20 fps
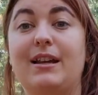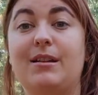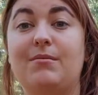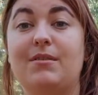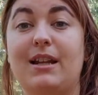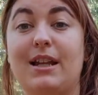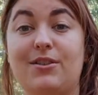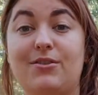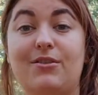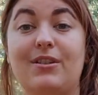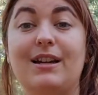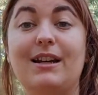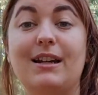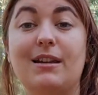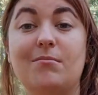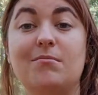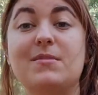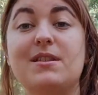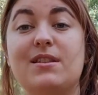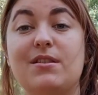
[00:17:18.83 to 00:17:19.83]
let you
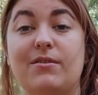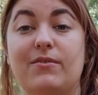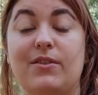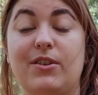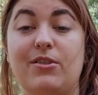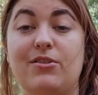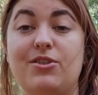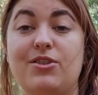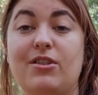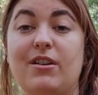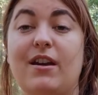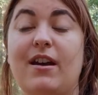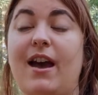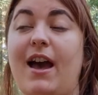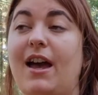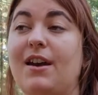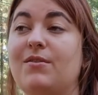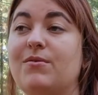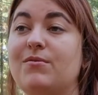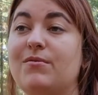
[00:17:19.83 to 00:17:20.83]
glimpse the future,
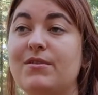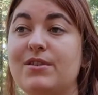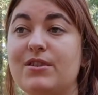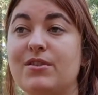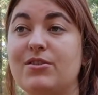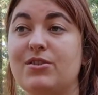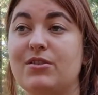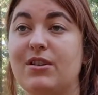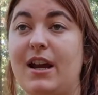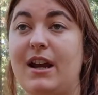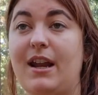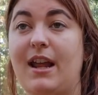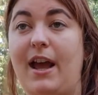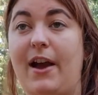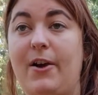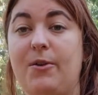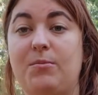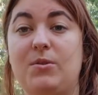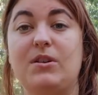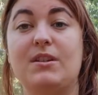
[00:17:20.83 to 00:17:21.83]
and also trying to
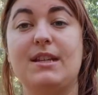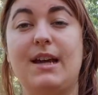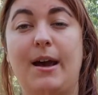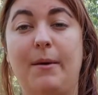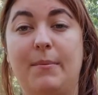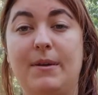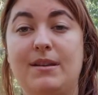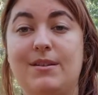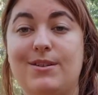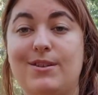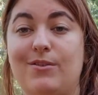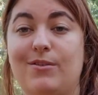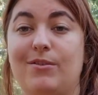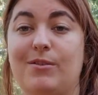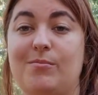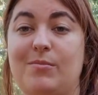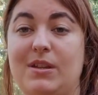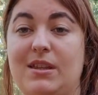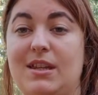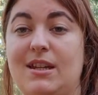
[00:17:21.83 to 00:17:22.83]
help you tap into your
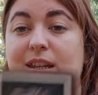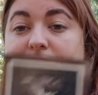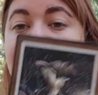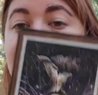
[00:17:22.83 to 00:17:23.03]
abilities